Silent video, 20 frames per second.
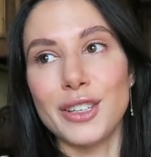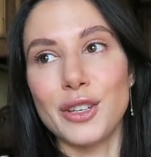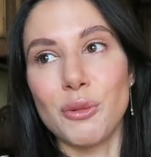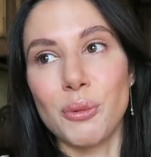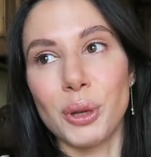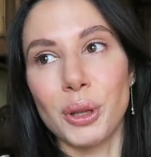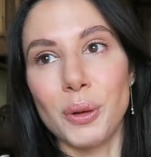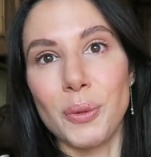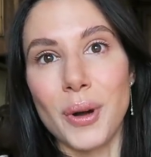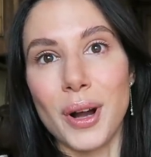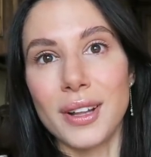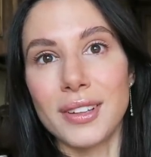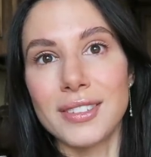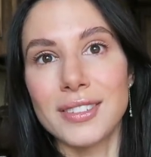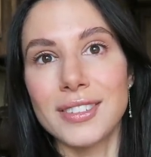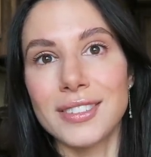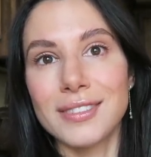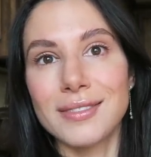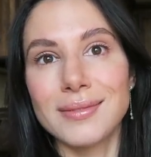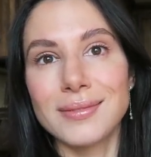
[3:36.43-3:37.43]
You really want
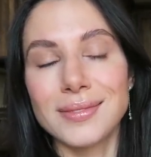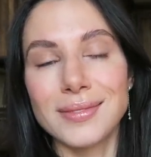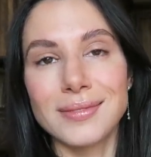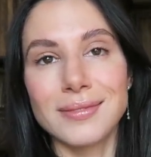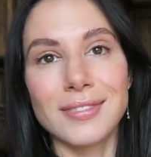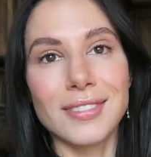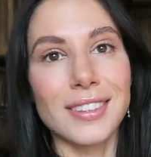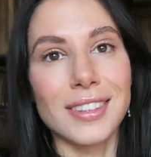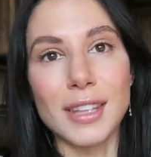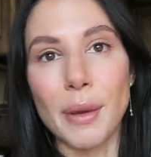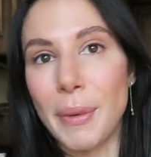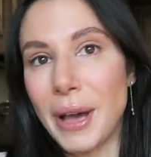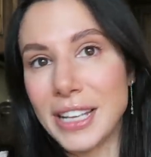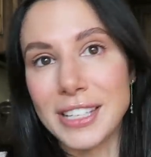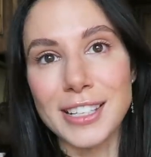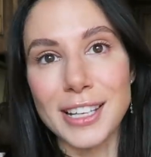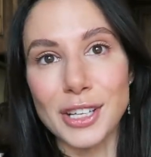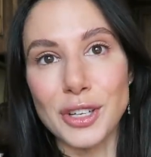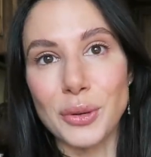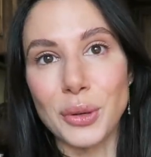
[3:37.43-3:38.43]
the
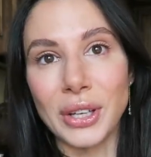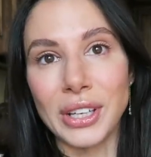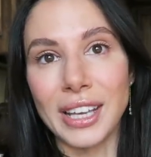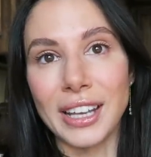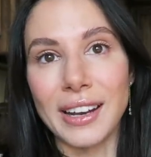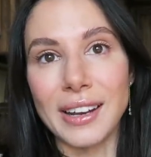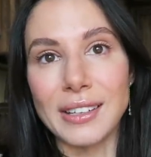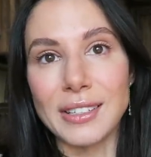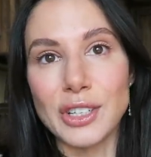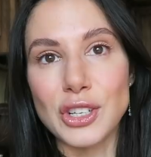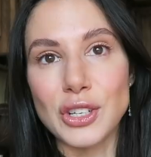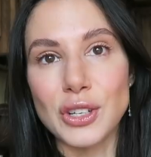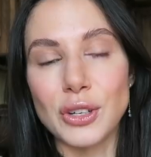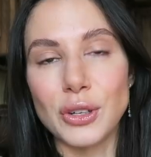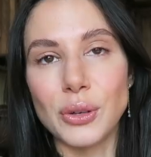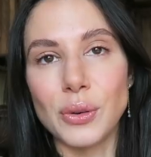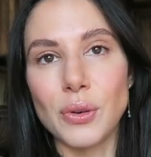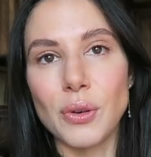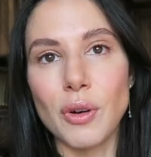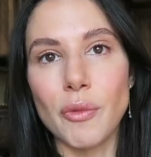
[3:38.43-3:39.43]
best that you can get
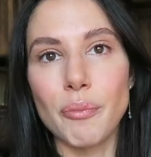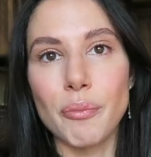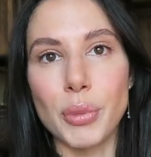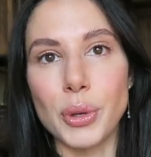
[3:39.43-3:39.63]
into.